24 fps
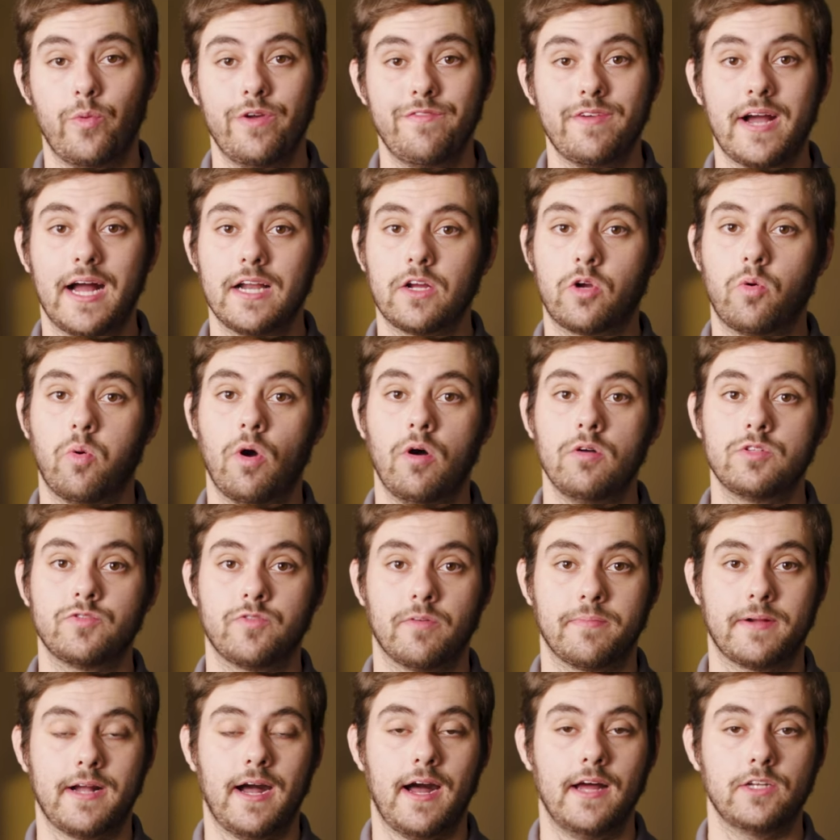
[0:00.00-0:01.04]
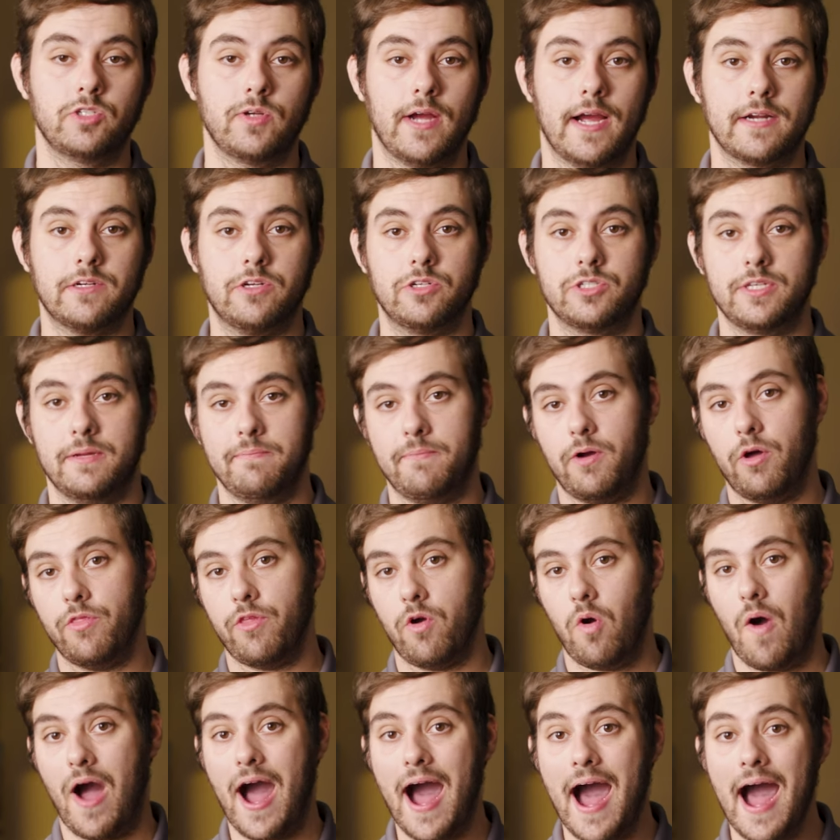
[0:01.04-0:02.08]
we've got quotes from contractors in both
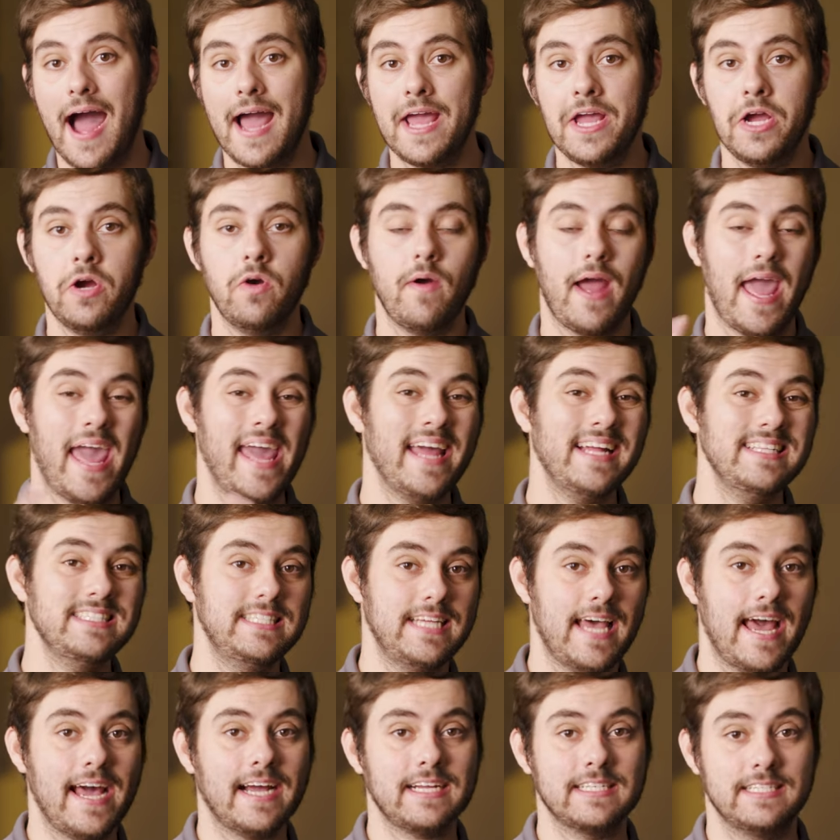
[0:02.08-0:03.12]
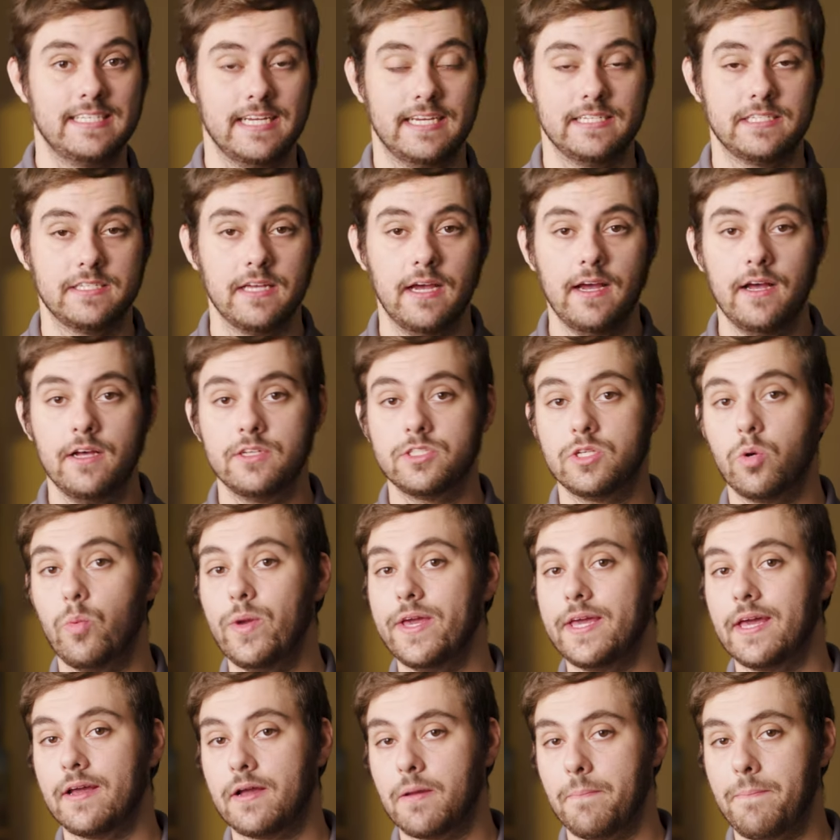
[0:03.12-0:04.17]
Ohio and Texas, so we
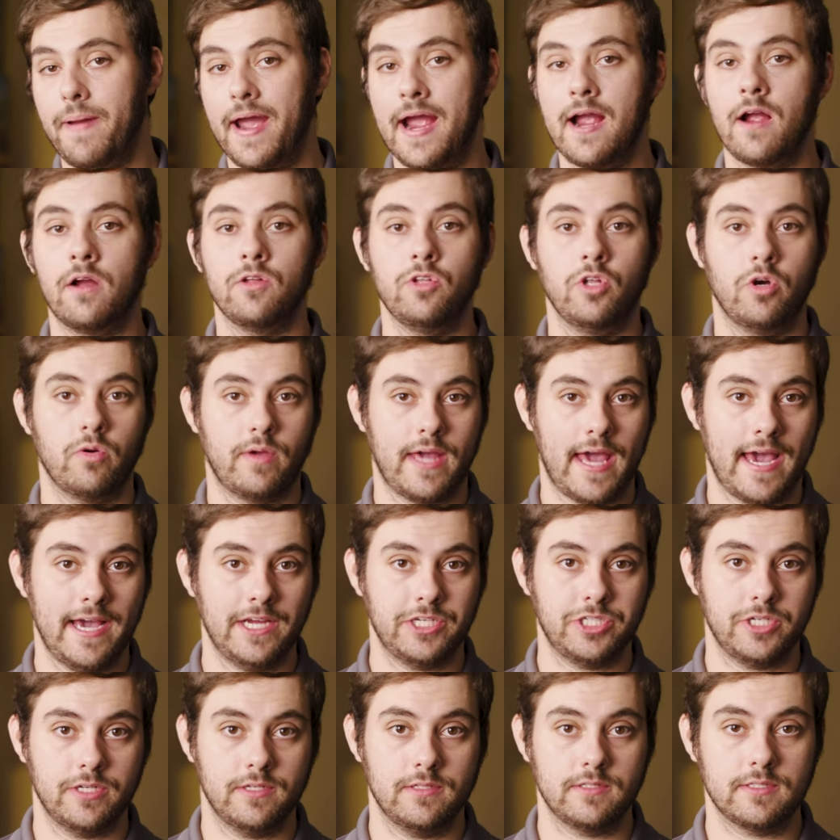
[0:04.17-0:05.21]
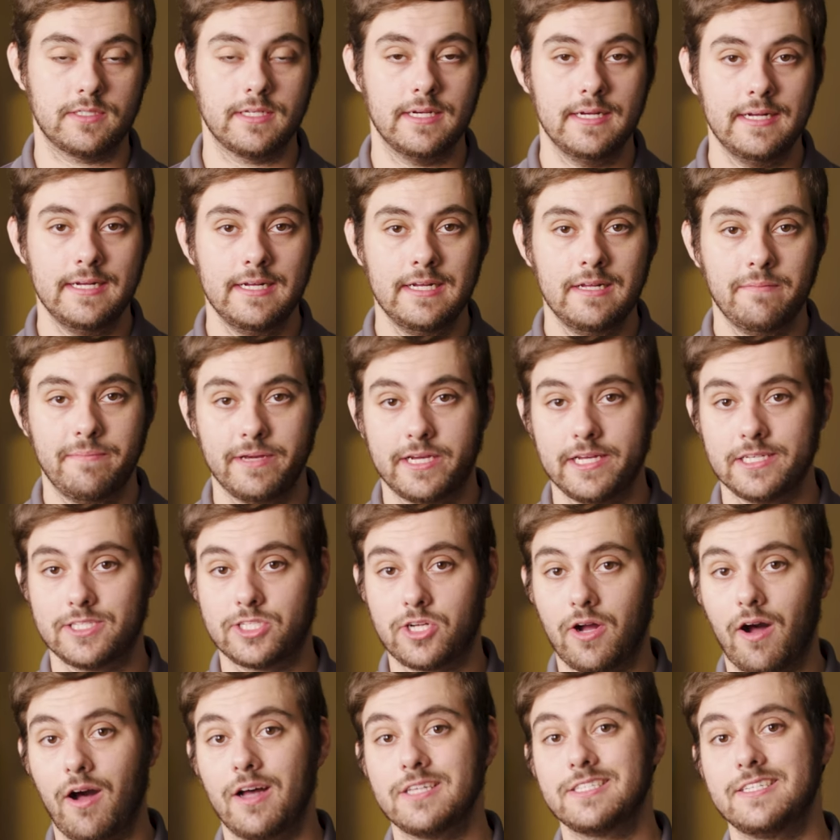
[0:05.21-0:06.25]
can compare locations, because
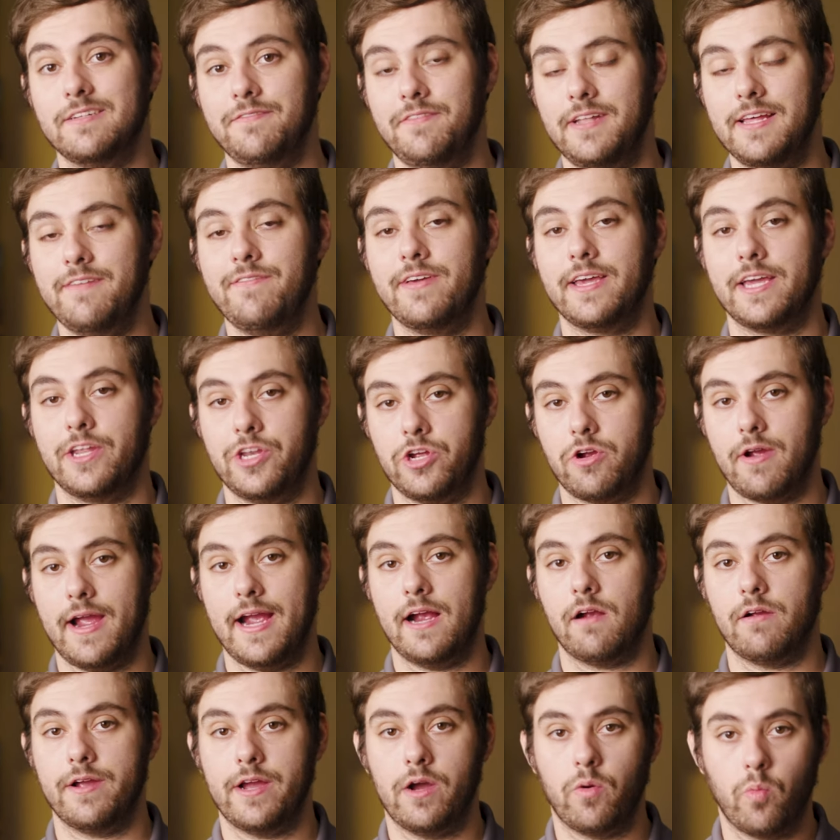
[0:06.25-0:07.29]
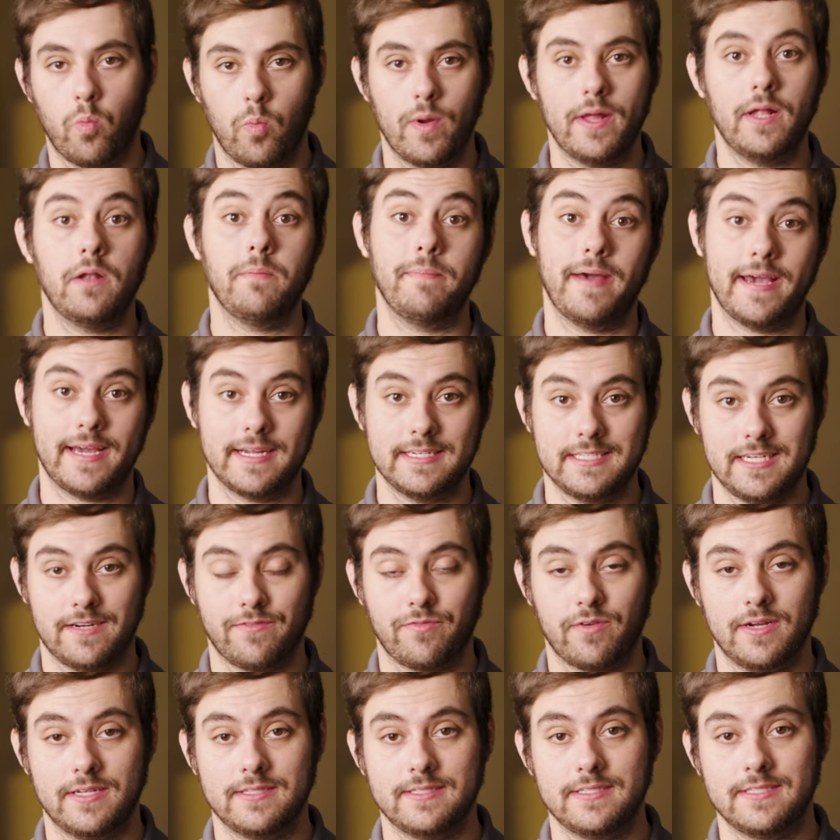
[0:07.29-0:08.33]
cost of living in your area will make a
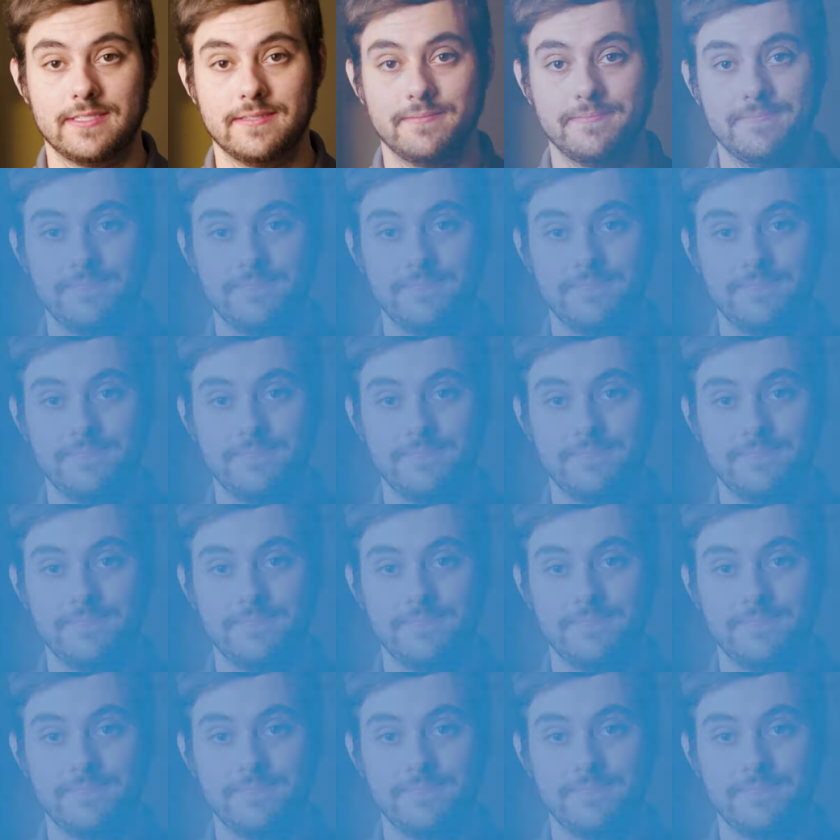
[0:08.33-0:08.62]
difference.